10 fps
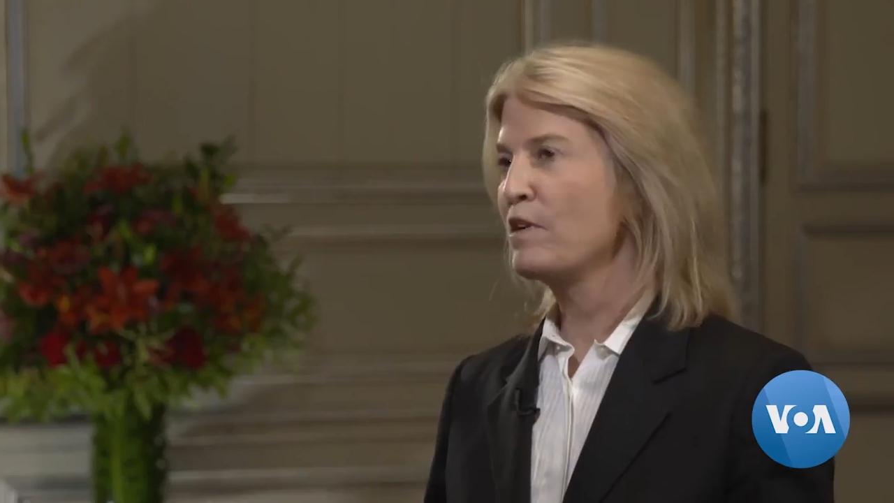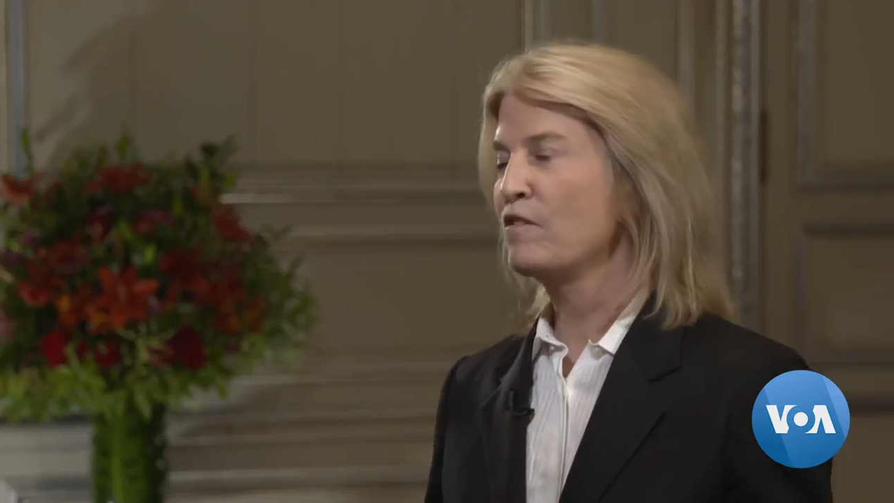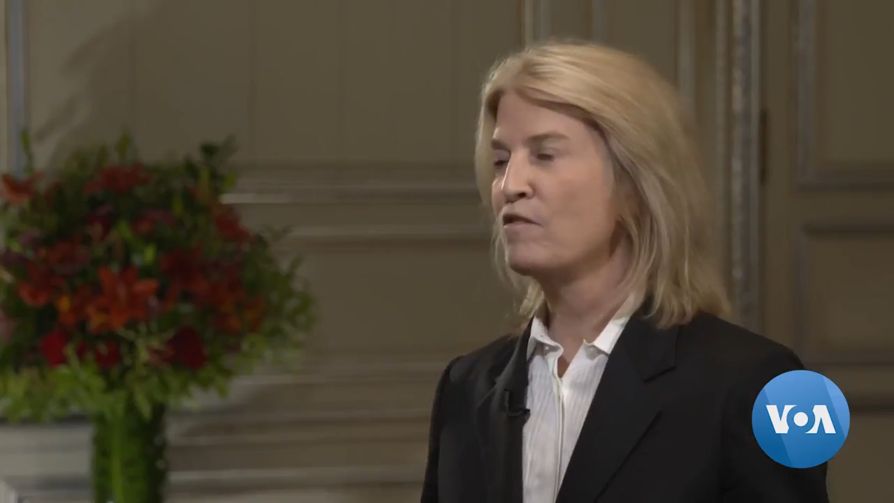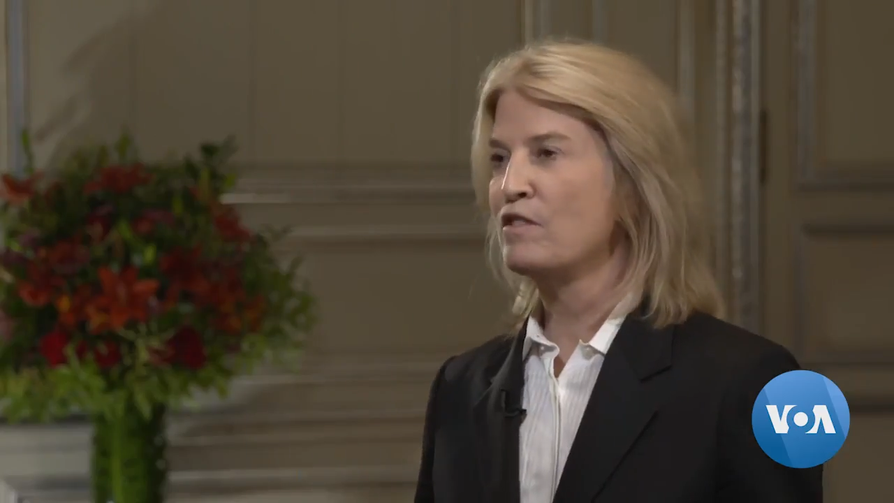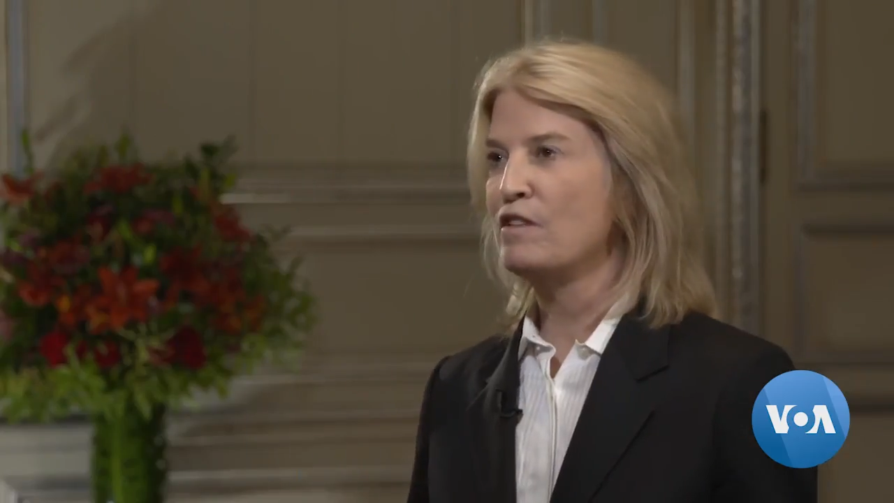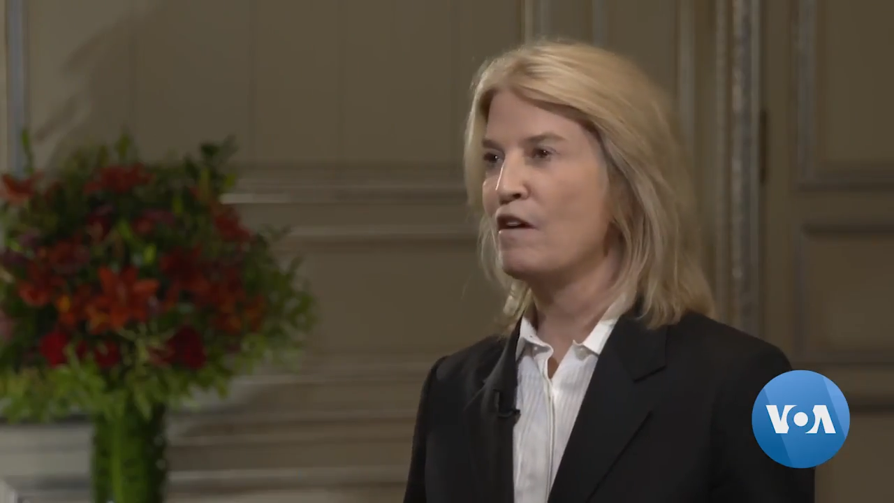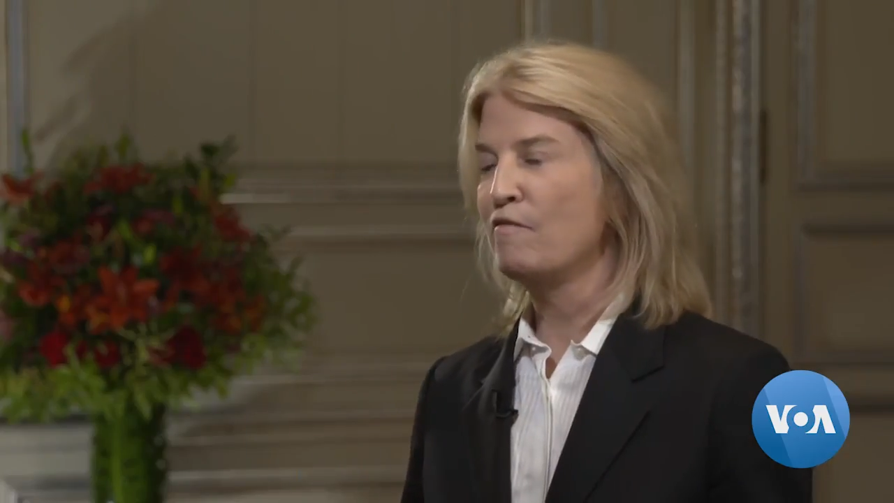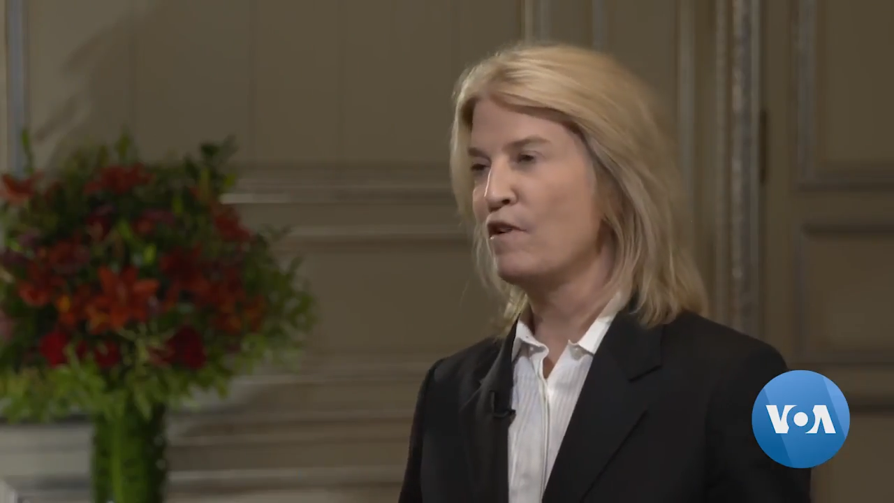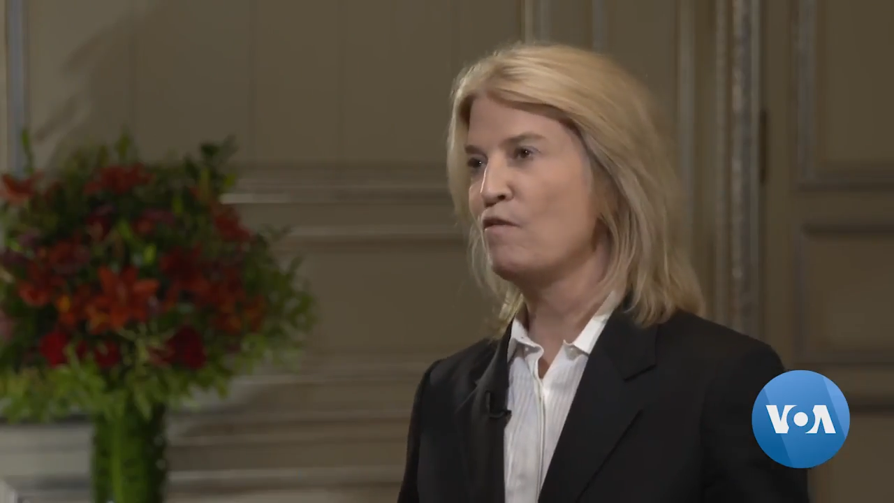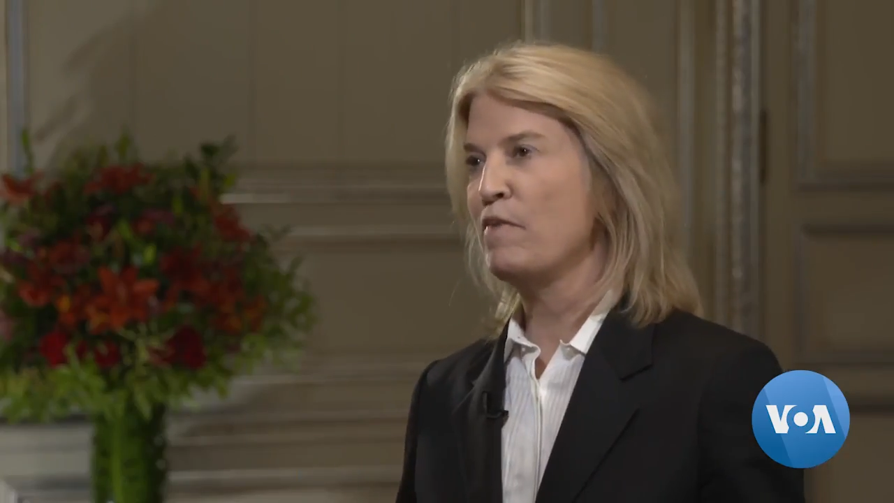week there's a
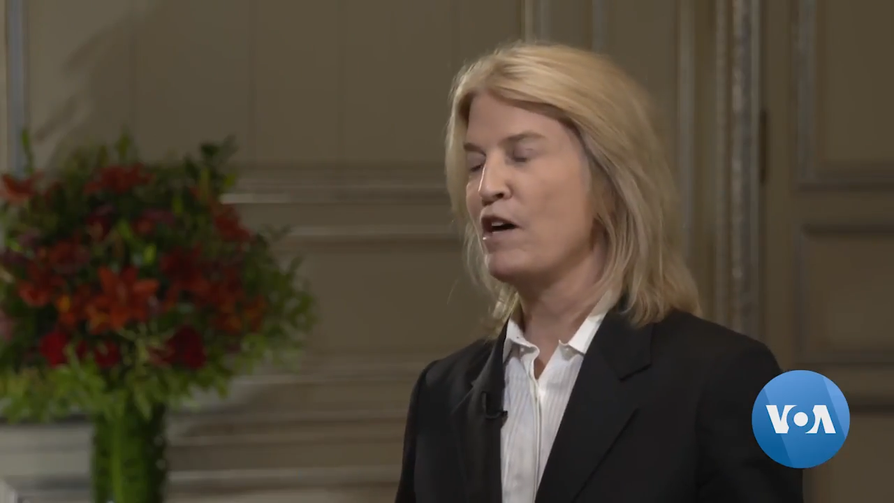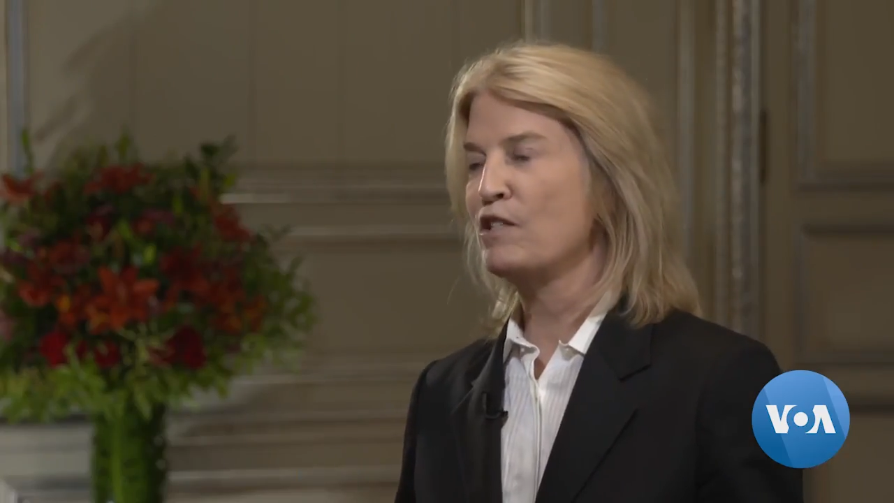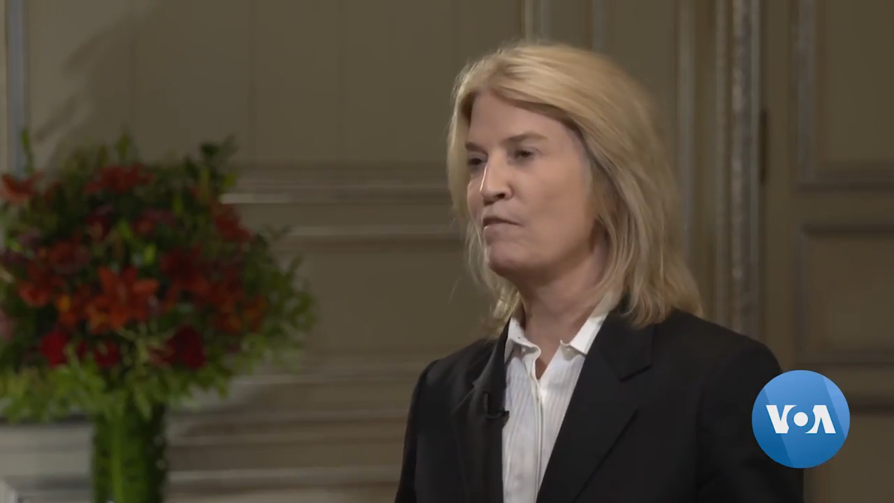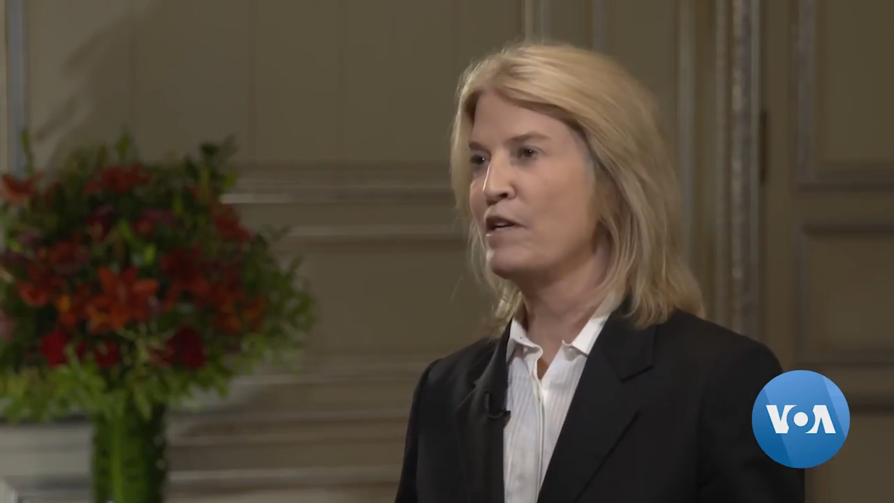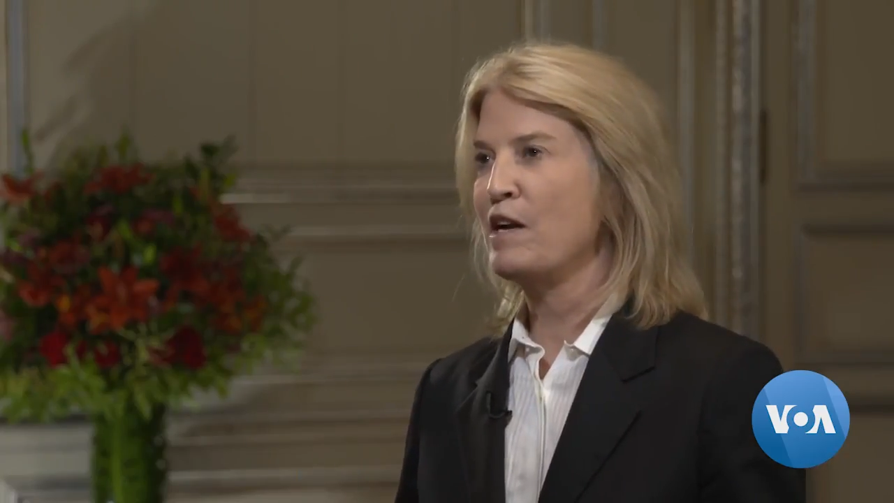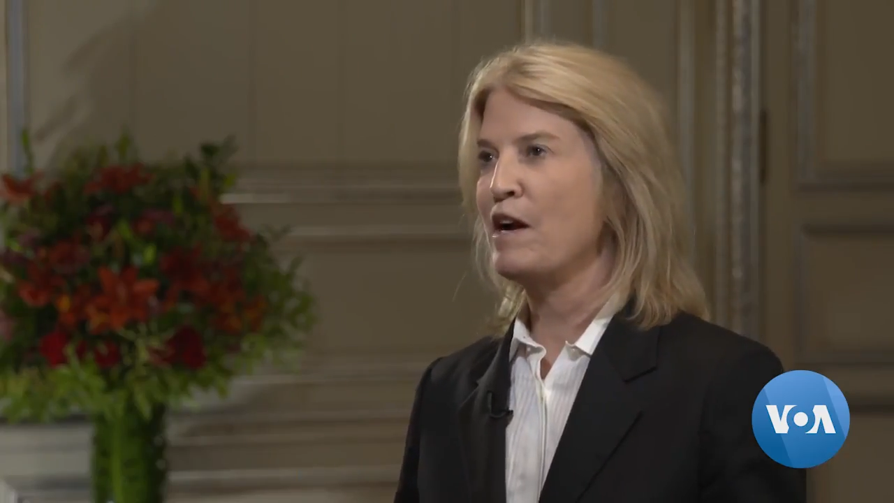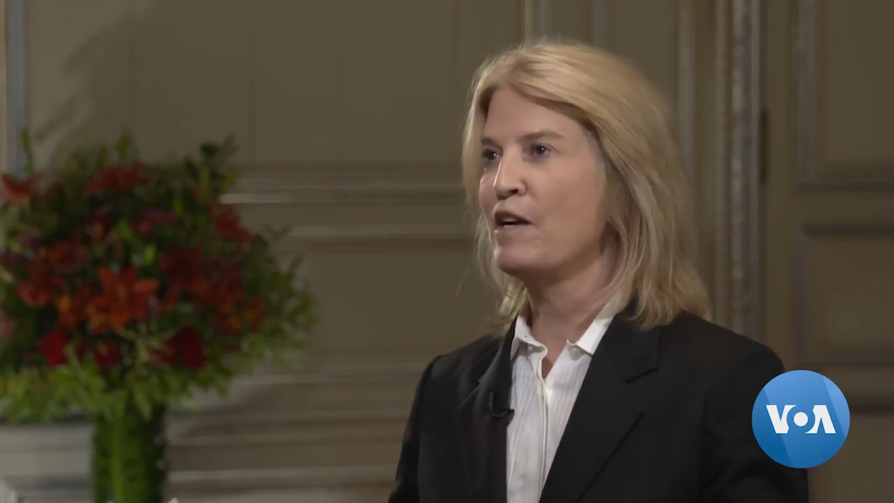vote possibly